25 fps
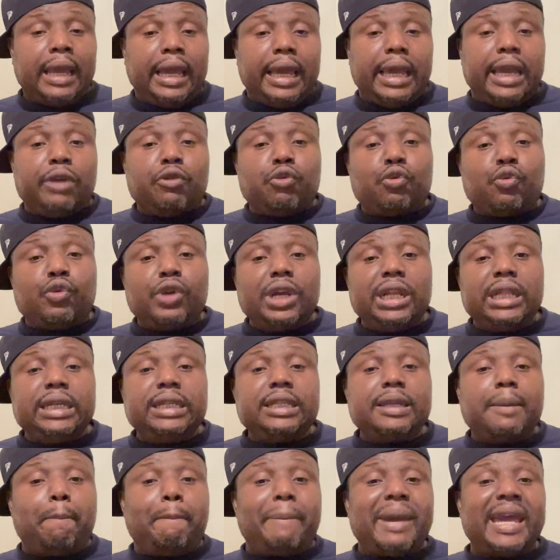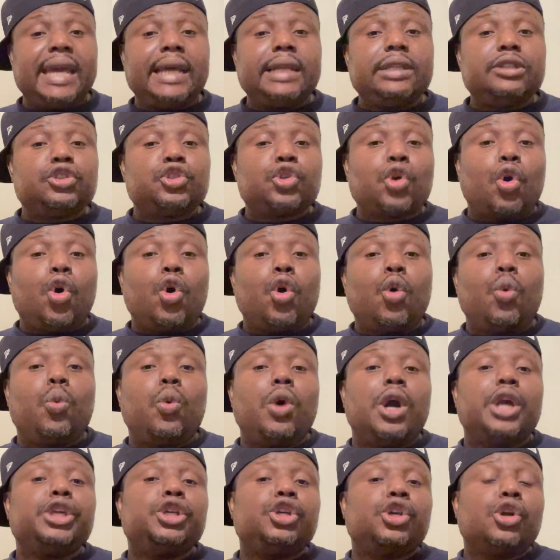It really depends on
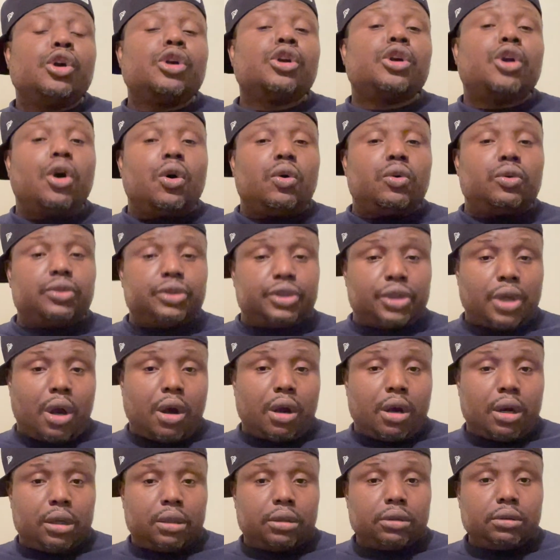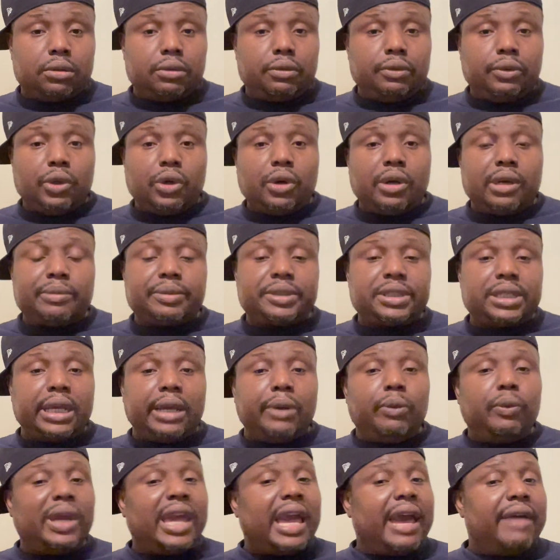what your goals are. You know what I'm
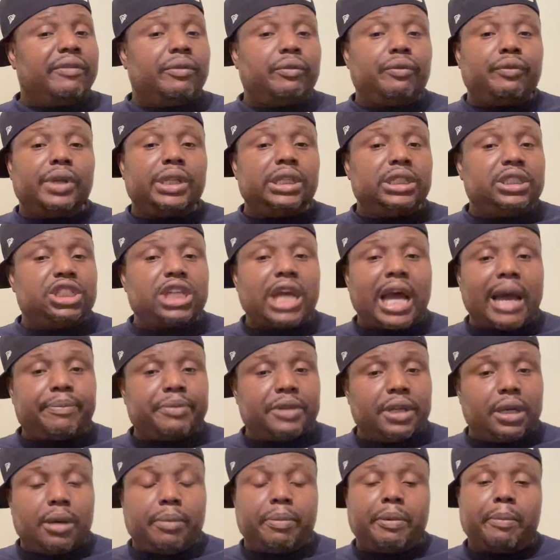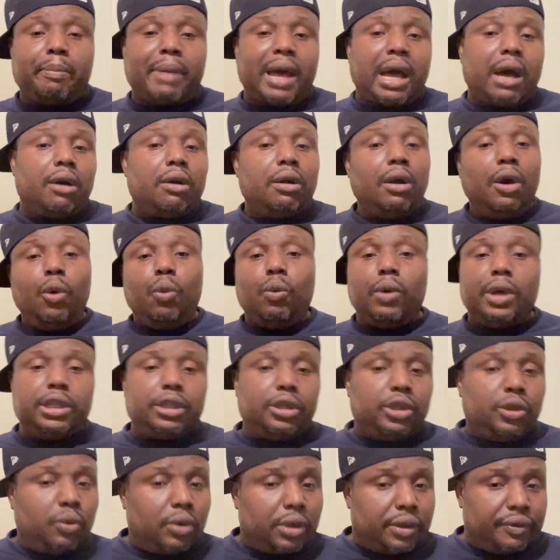saying? We haven't really chopped it up about whether
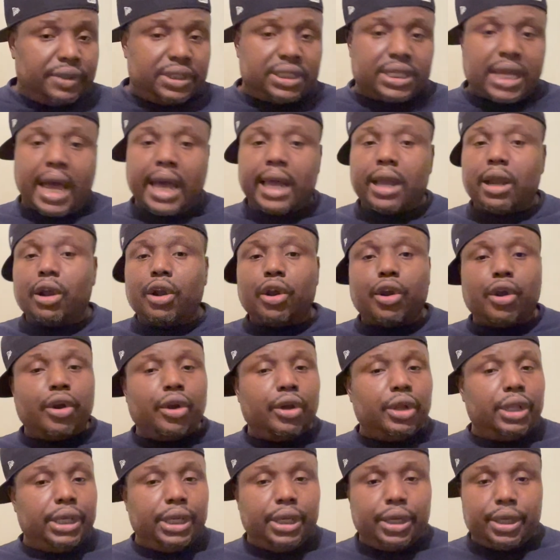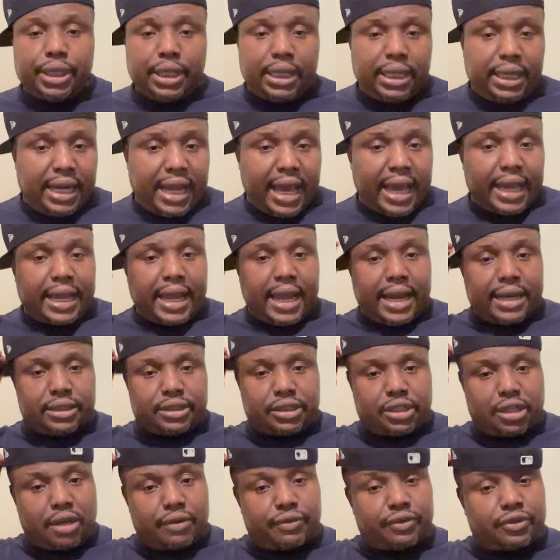you want to retire early or none of that kind of
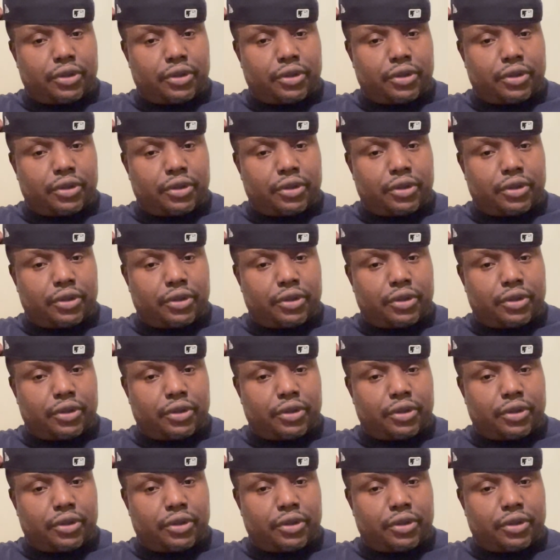stuff.